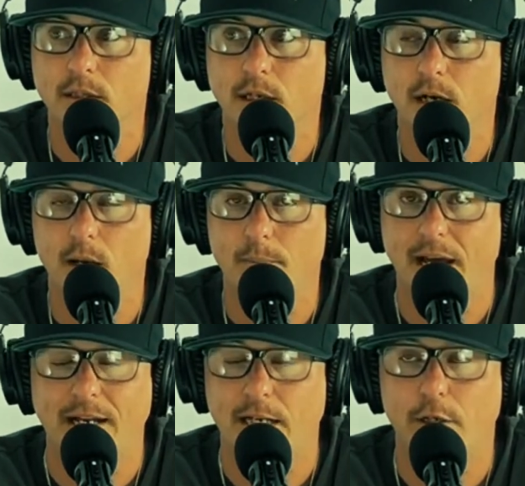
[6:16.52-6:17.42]

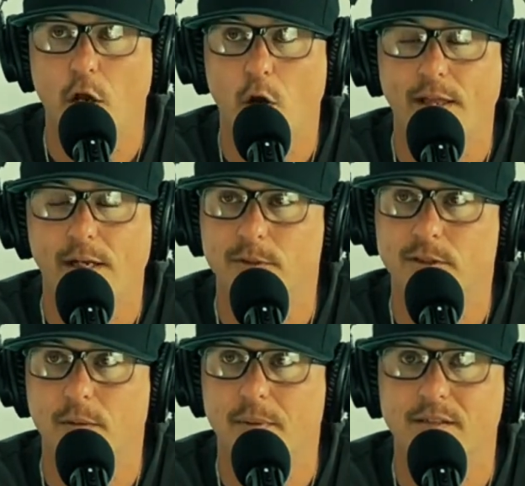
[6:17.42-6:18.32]
I didn't know that it was
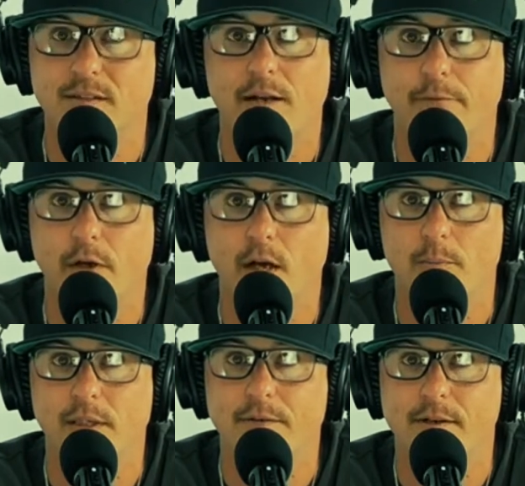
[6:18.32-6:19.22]
going to be designed for an
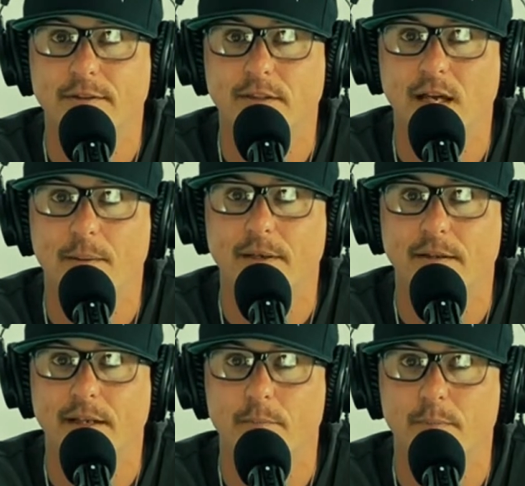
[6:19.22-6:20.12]
unbeliever at the time.
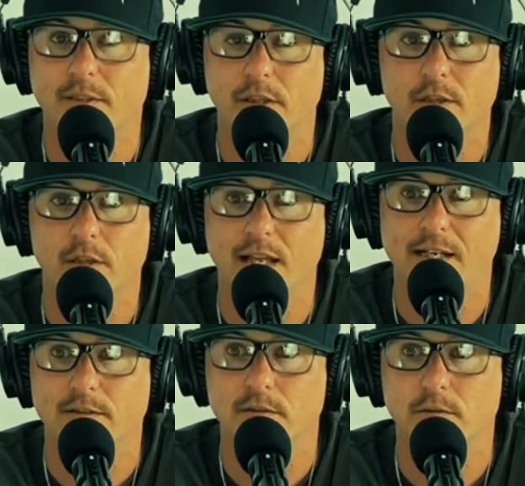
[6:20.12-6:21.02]
It
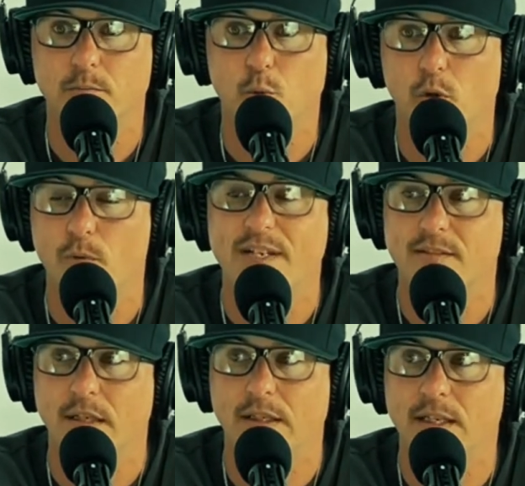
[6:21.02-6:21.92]
materialized more
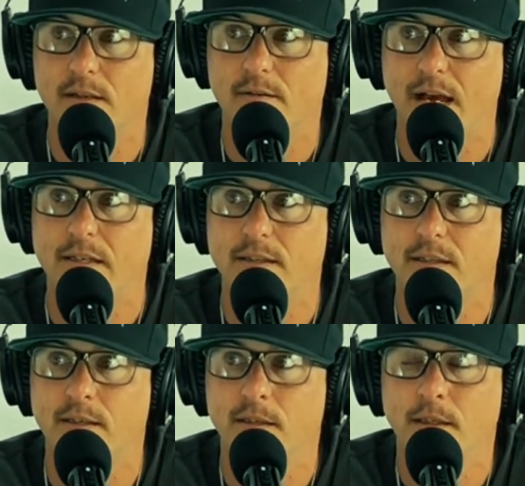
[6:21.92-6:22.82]
recently, that
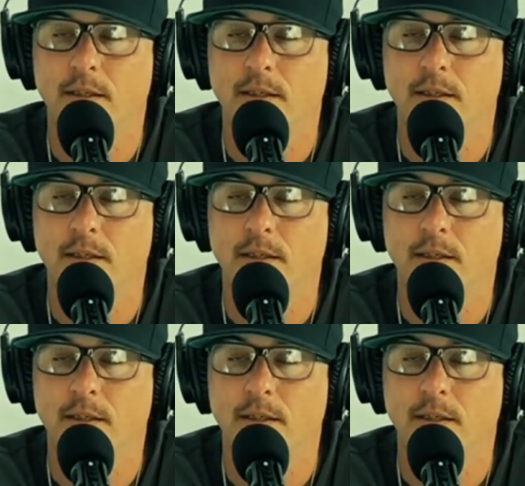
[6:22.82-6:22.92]
did.